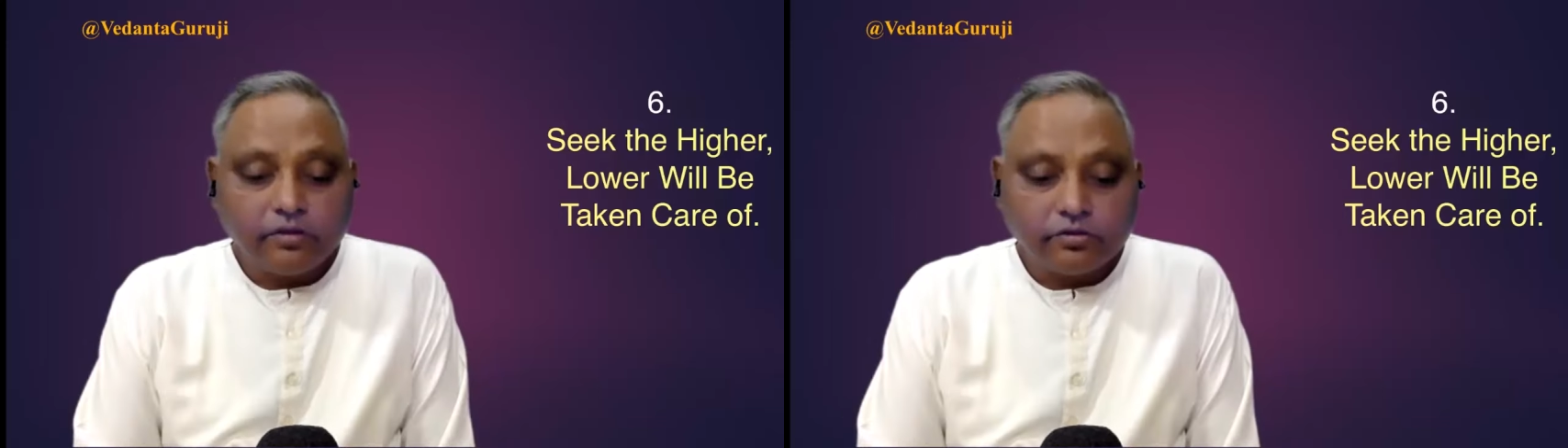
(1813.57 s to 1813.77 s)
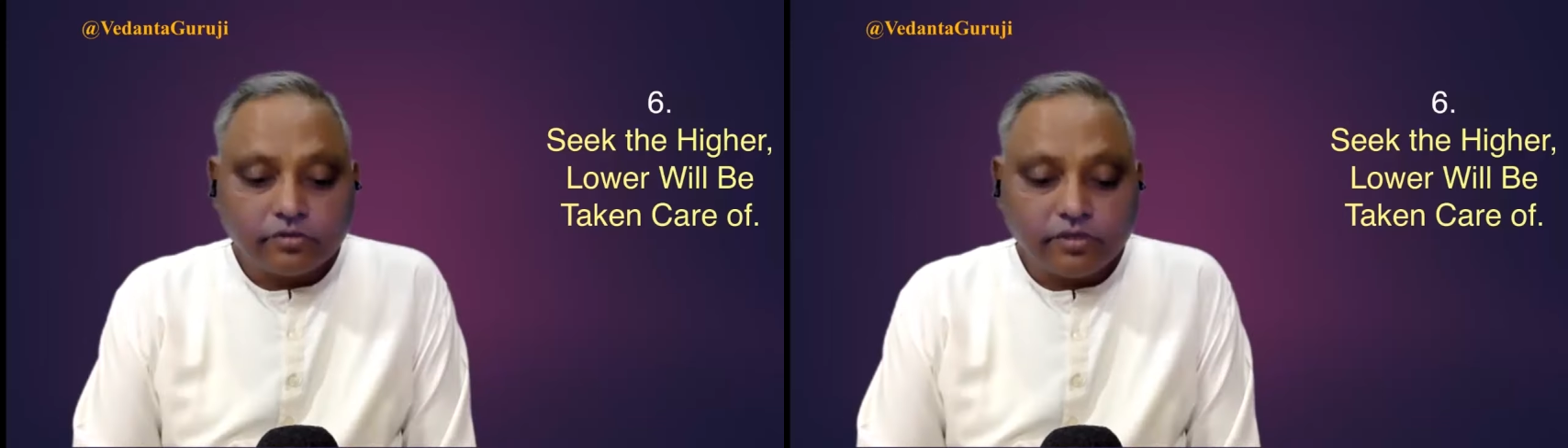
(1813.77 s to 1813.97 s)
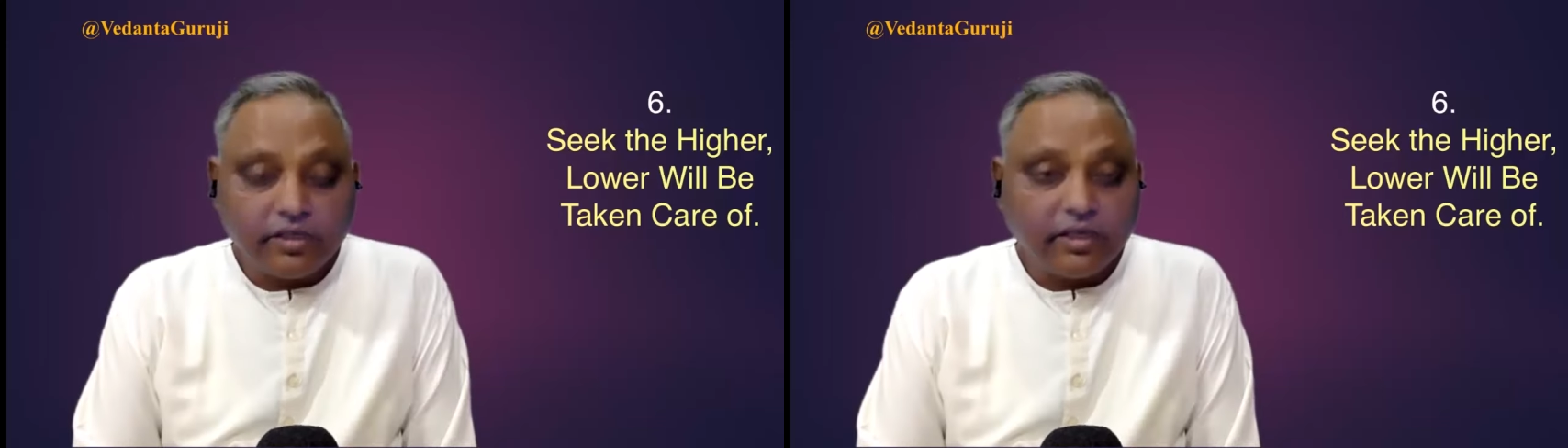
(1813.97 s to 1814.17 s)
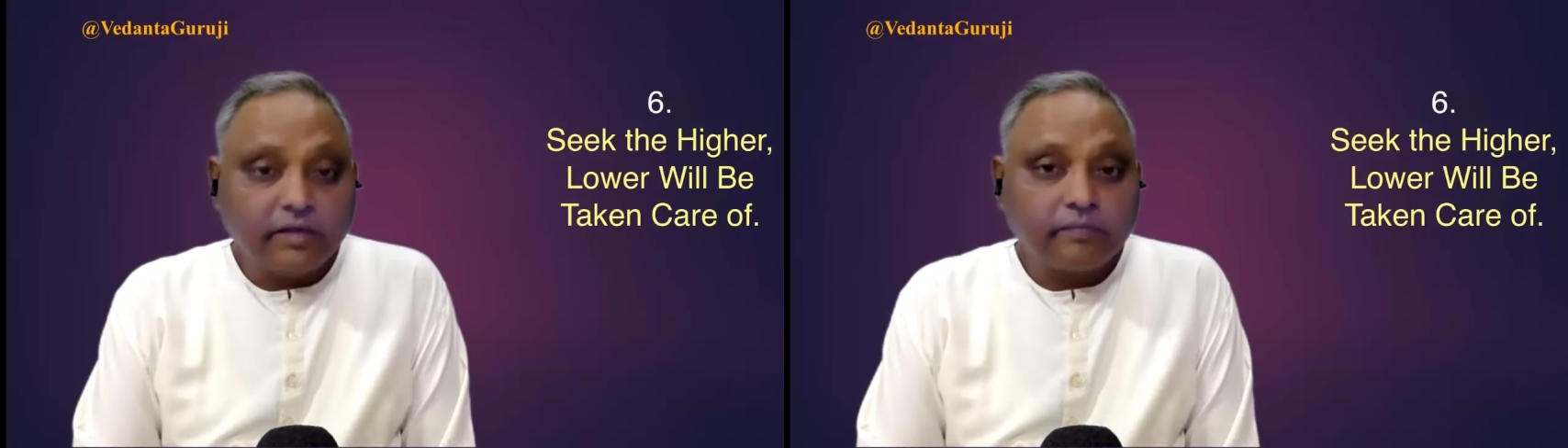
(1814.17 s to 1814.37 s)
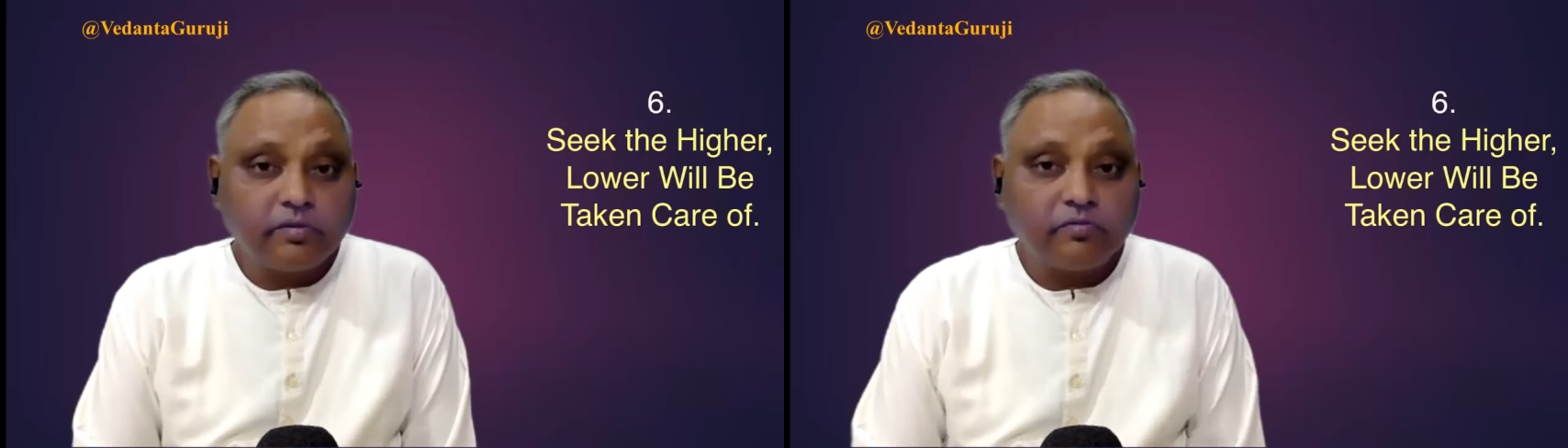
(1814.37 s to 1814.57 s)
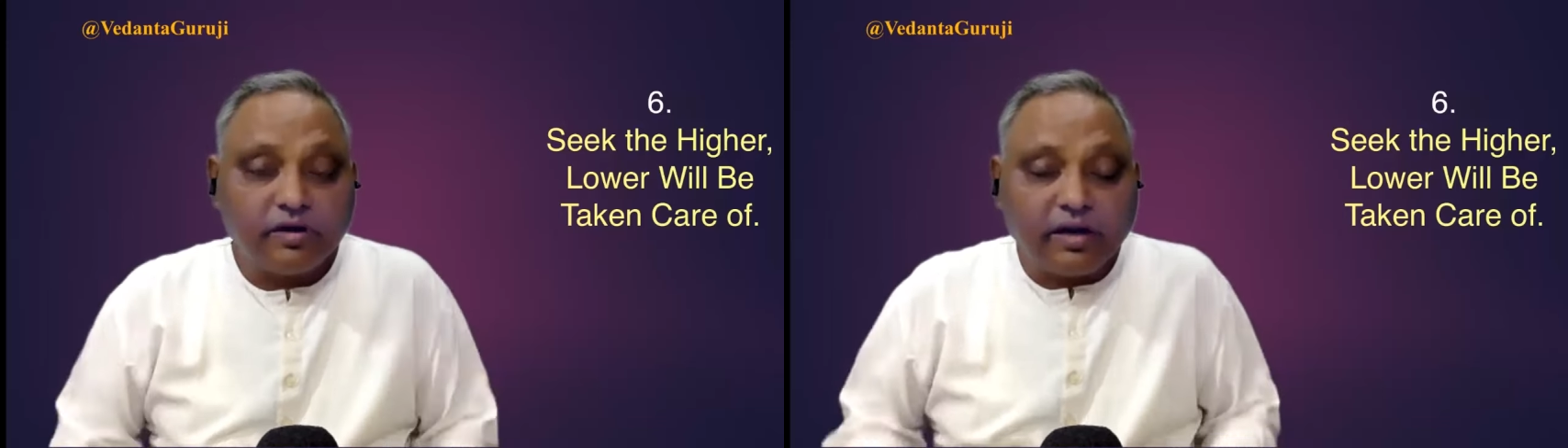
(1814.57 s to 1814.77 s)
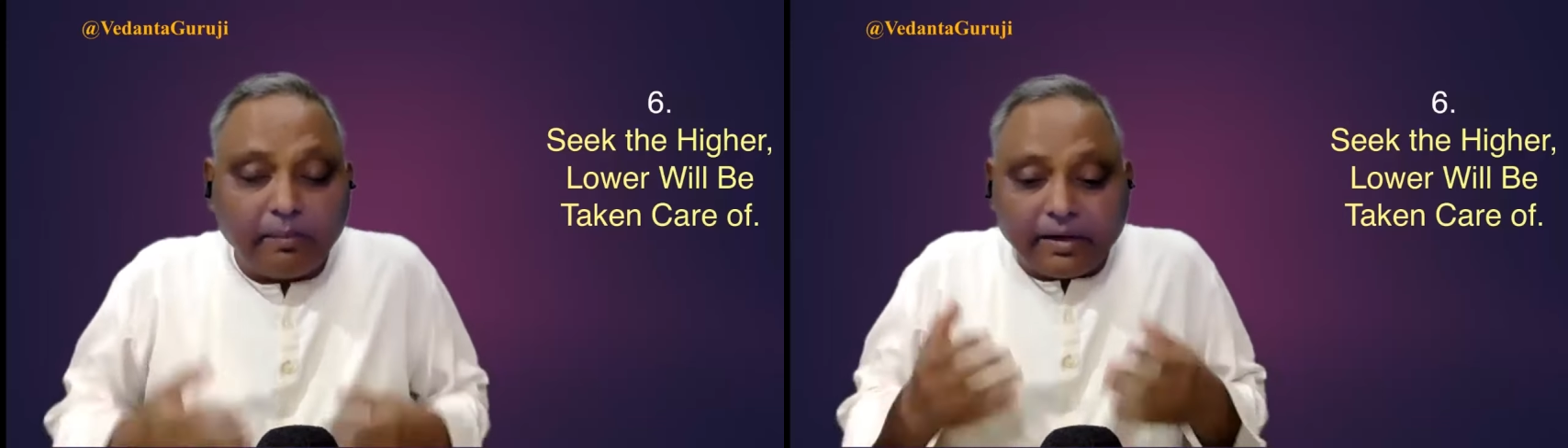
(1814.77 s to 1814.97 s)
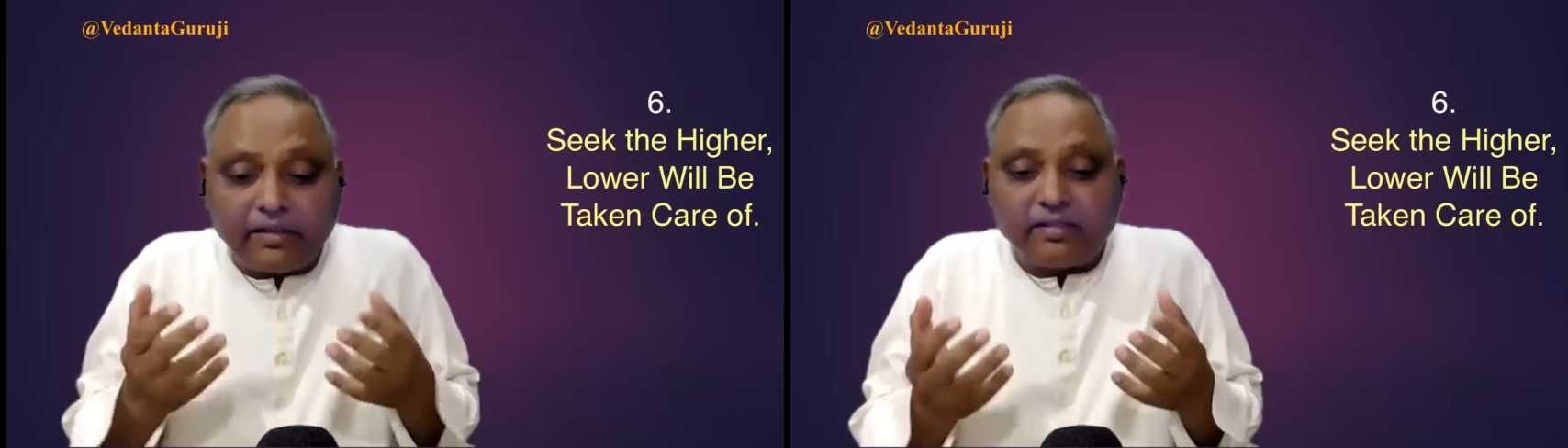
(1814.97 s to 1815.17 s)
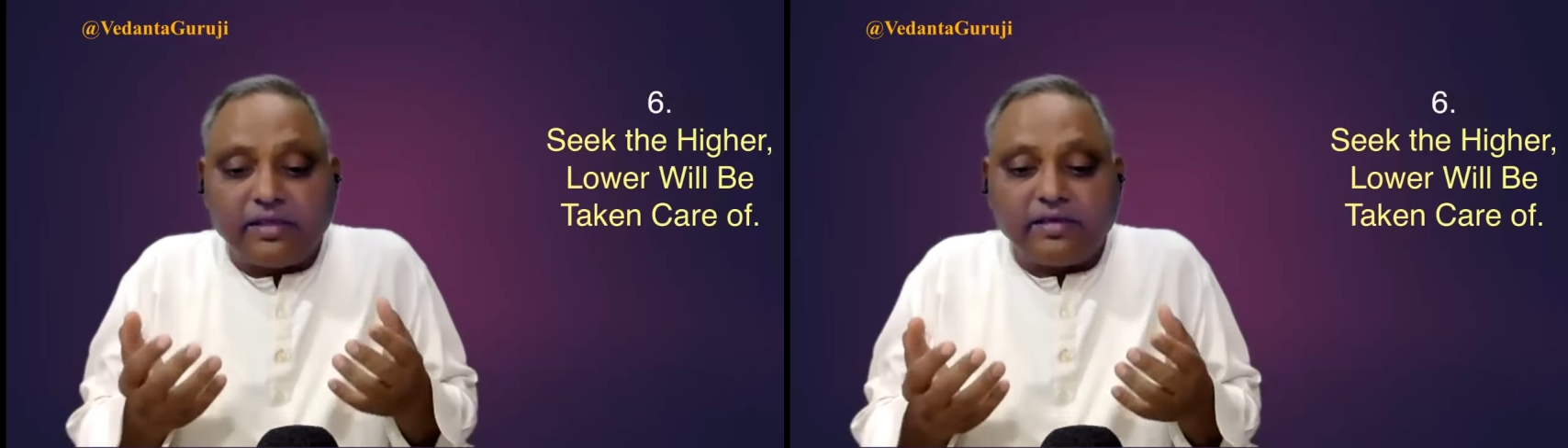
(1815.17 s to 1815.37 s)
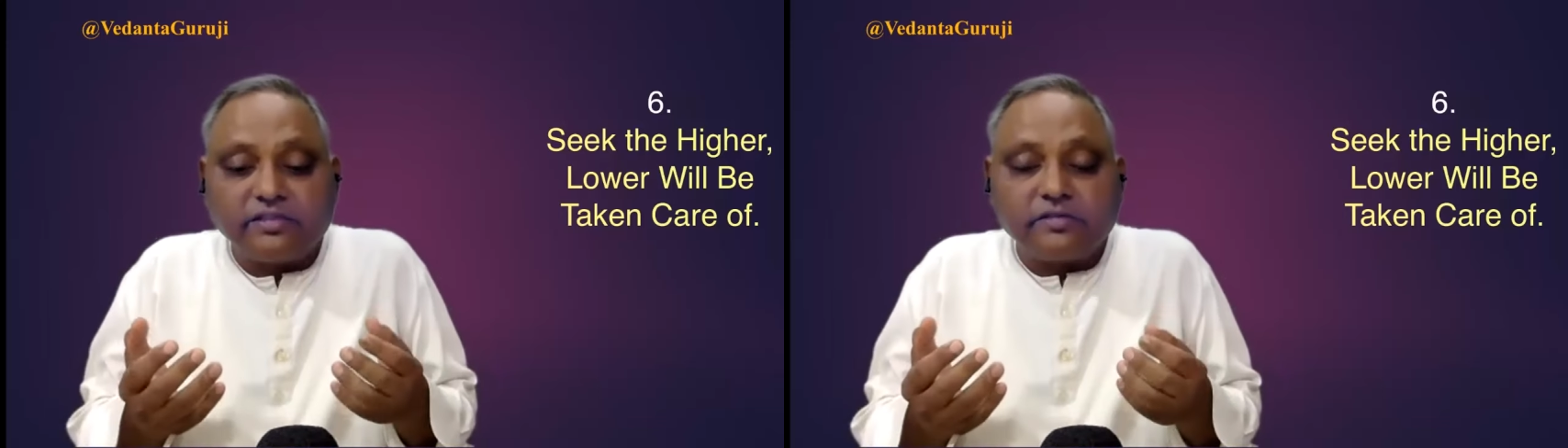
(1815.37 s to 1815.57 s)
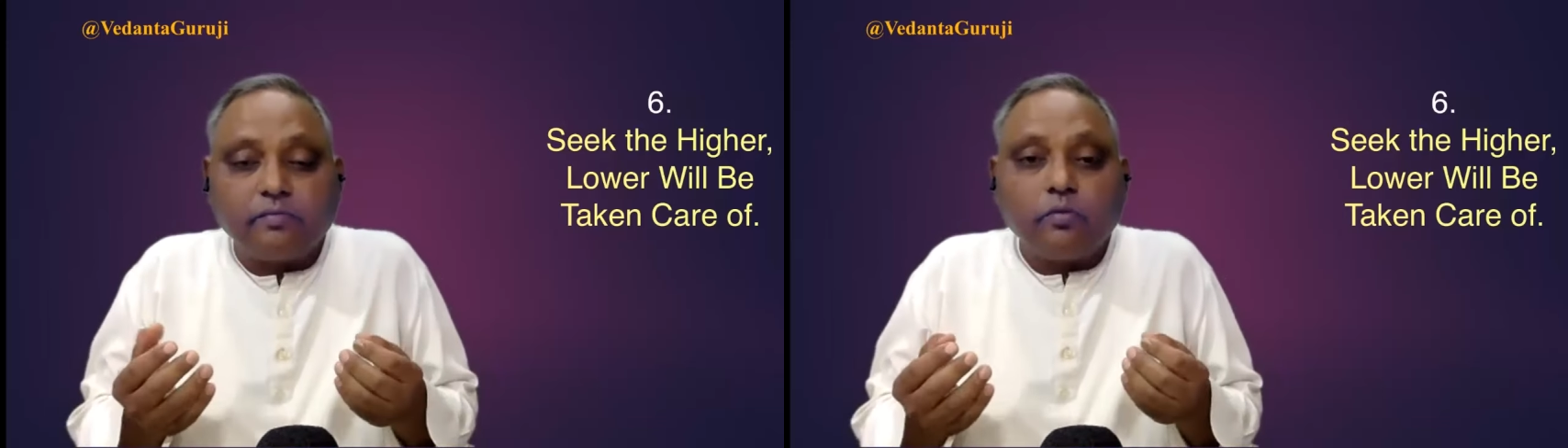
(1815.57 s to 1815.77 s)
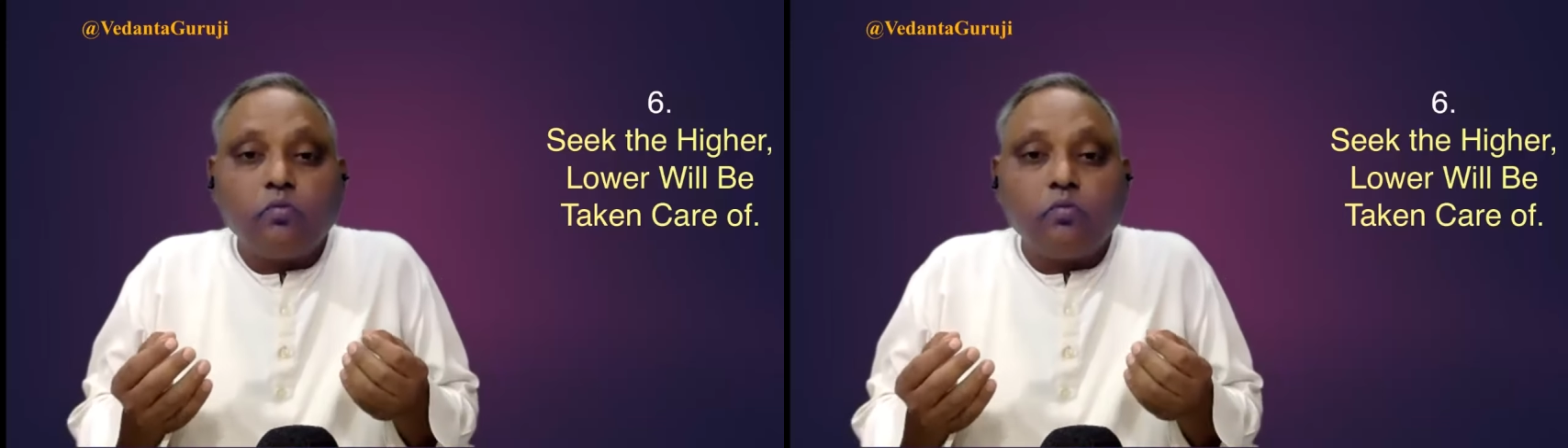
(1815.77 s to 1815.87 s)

So here, the fundamental thing is,